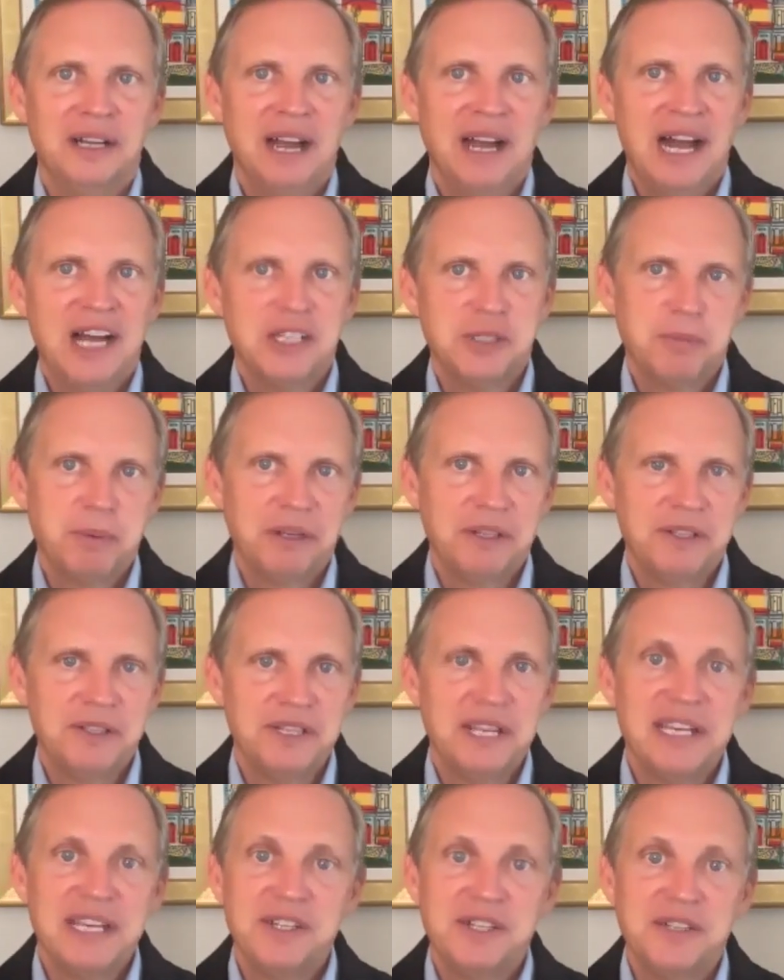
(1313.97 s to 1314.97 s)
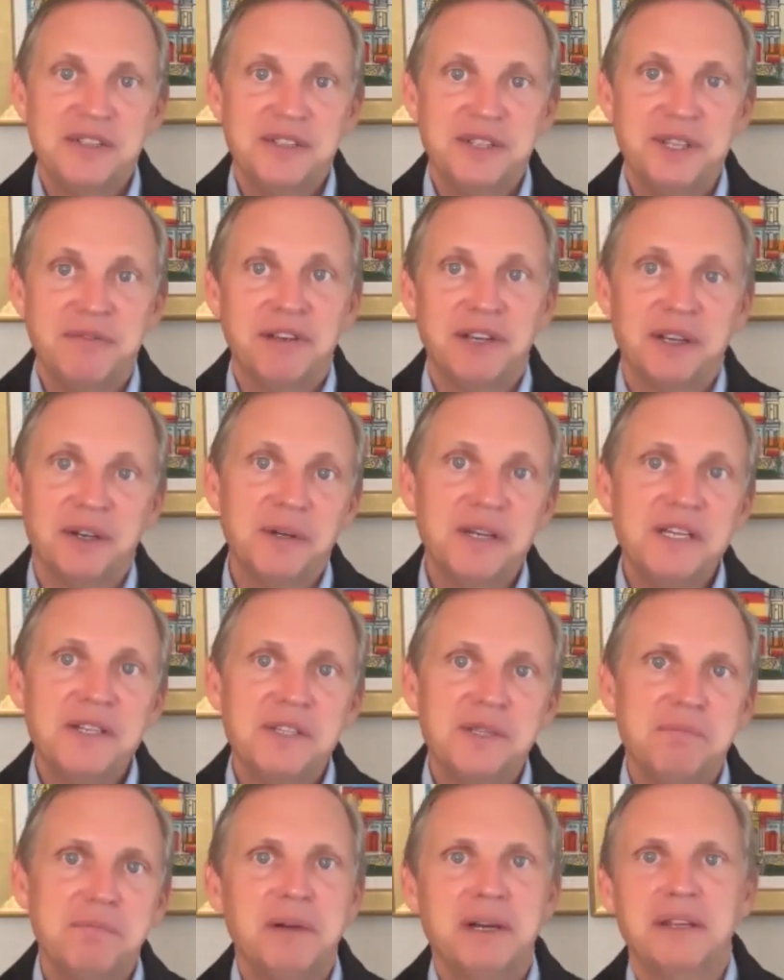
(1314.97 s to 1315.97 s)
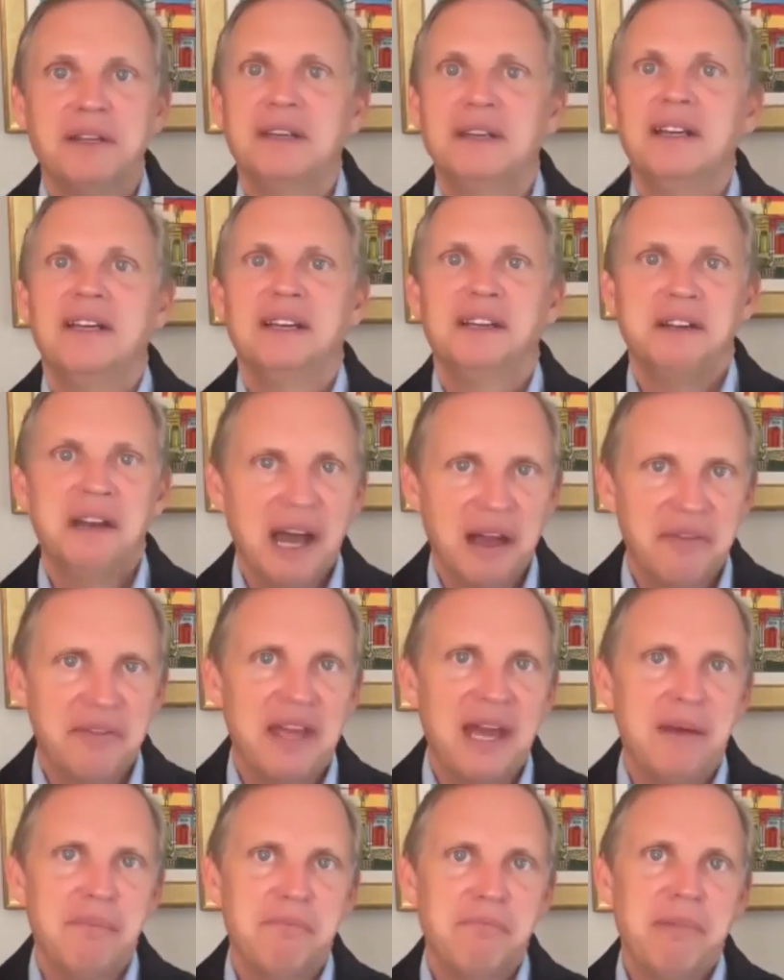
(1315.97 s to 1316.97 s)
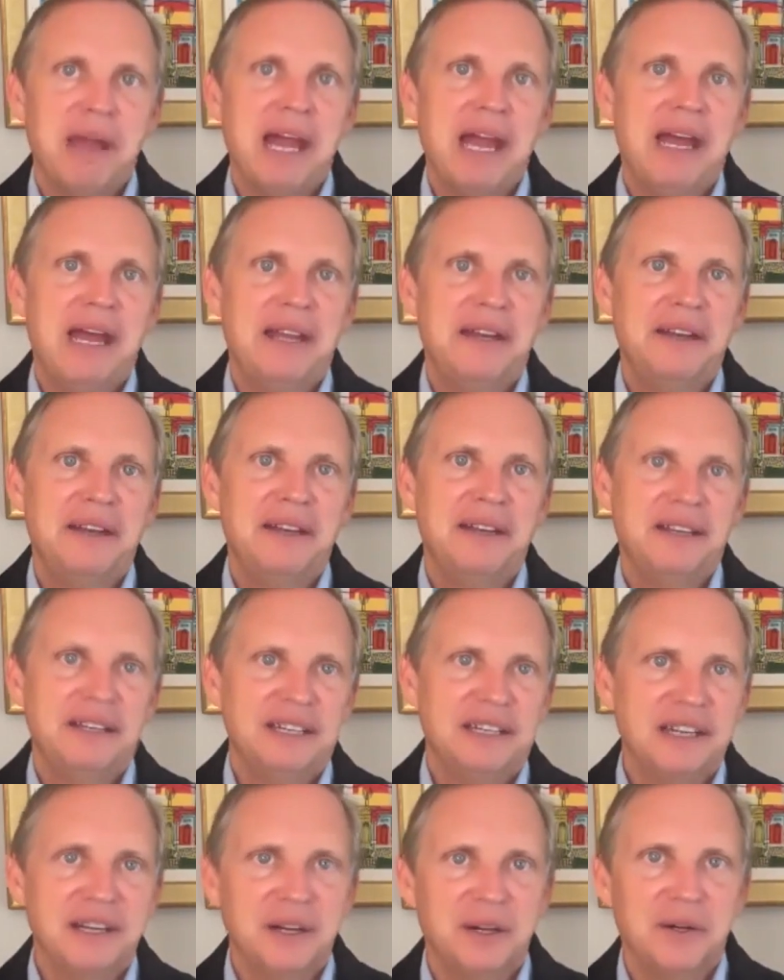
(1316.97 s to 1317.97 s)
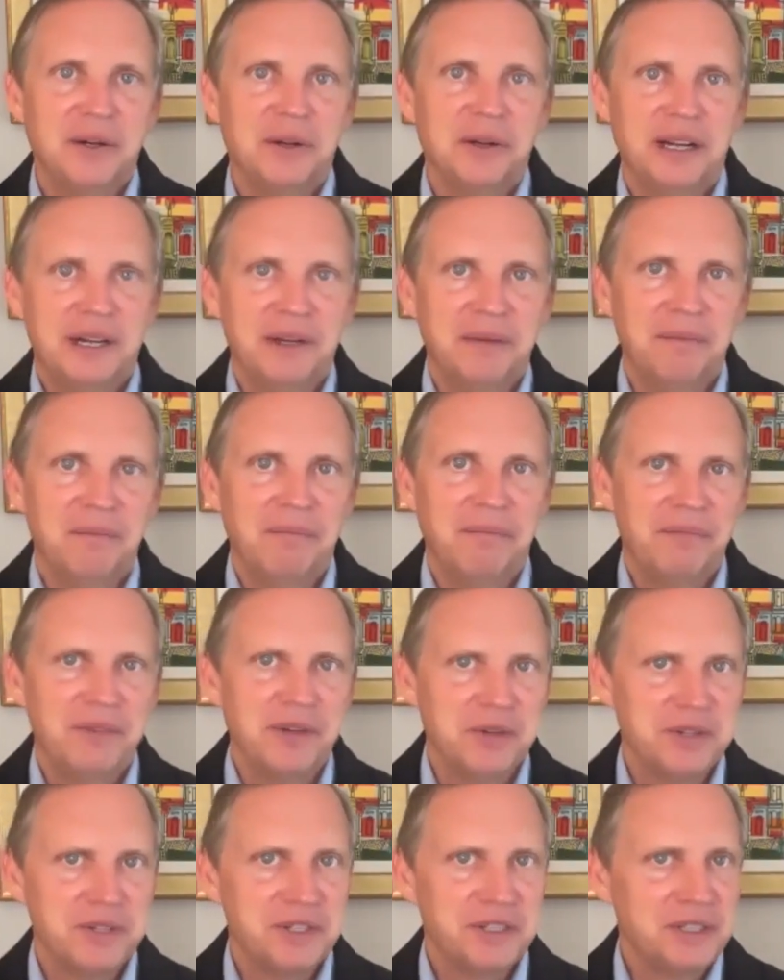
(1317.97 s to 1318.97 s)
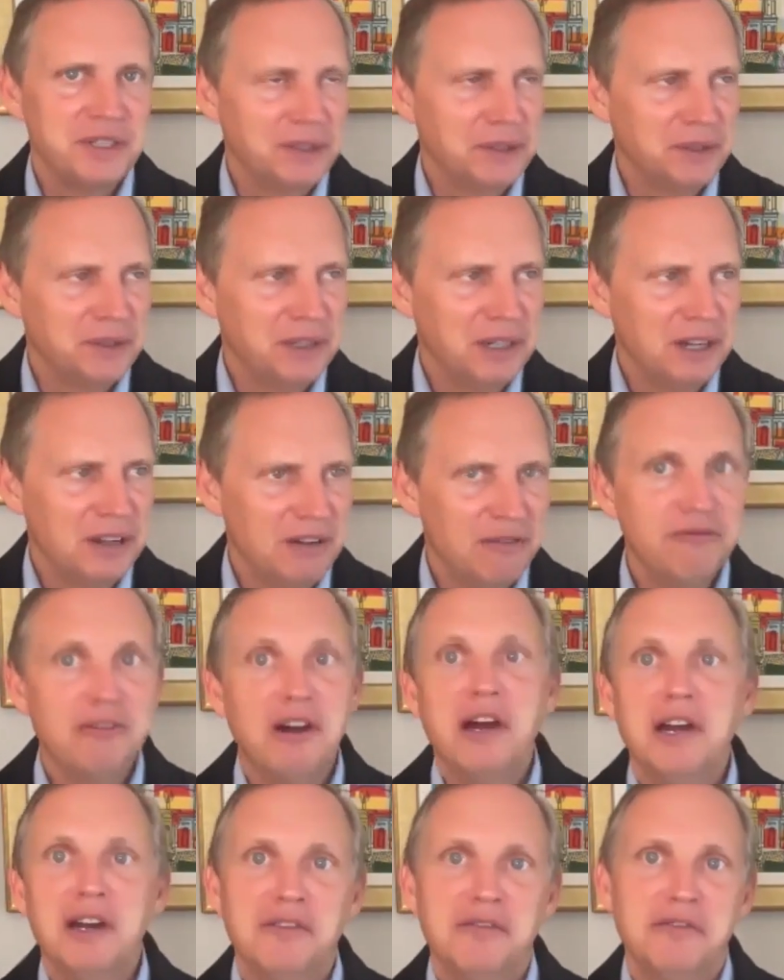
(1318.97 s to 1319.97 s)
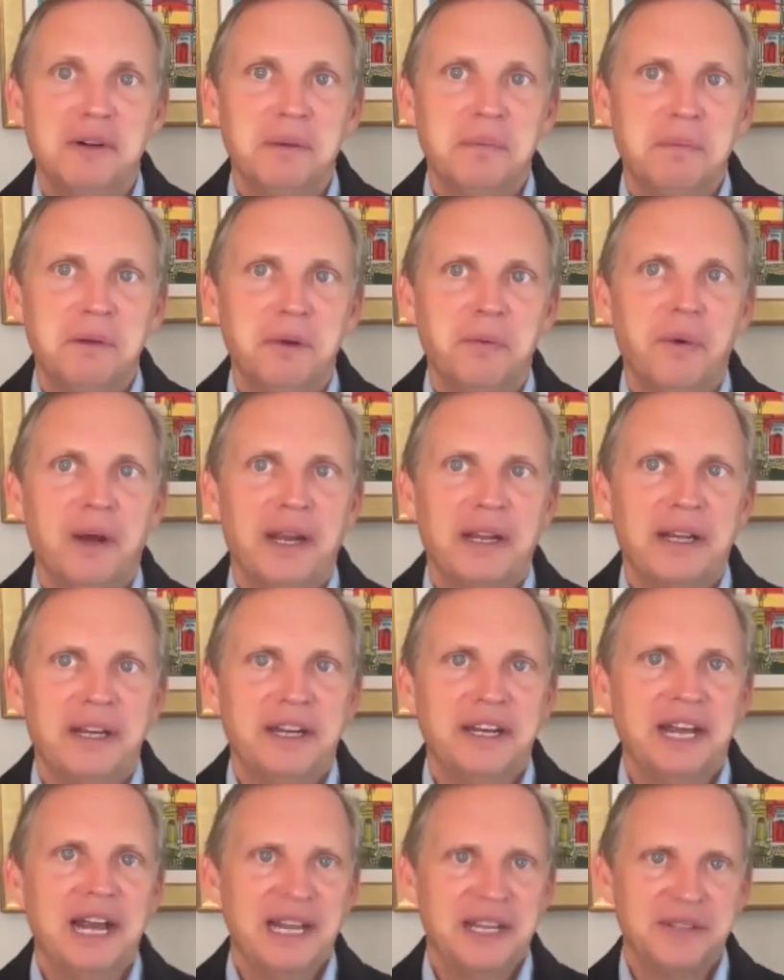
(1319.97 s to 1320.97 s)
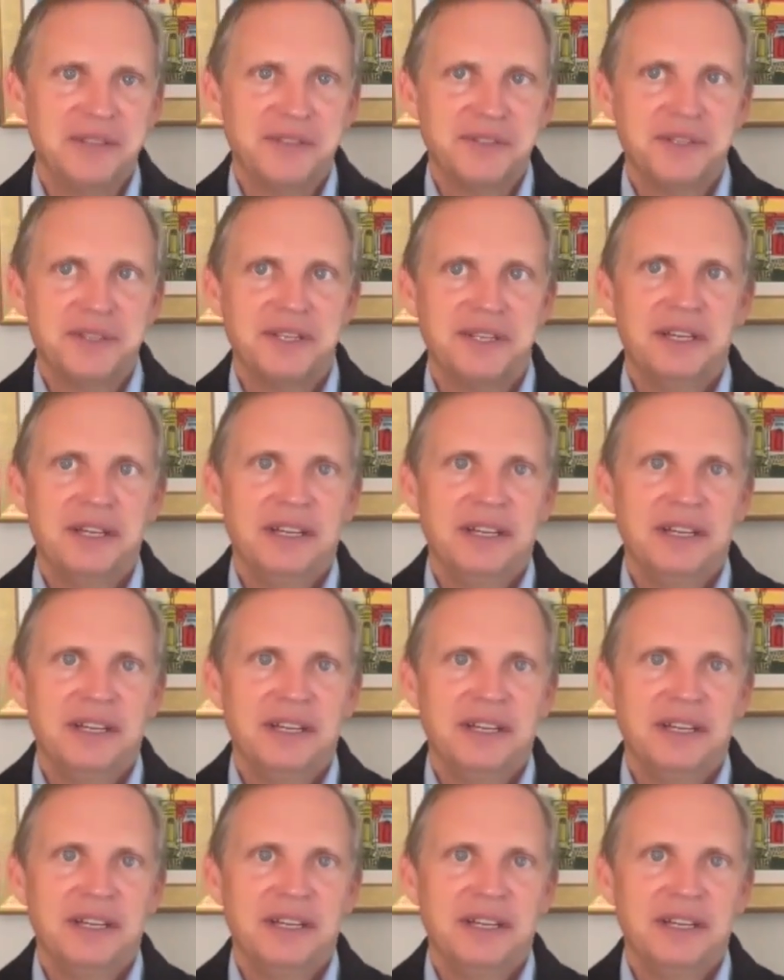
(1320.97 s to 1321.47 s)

hospitalizations have increased, but not that bad. They're still far from the record heights,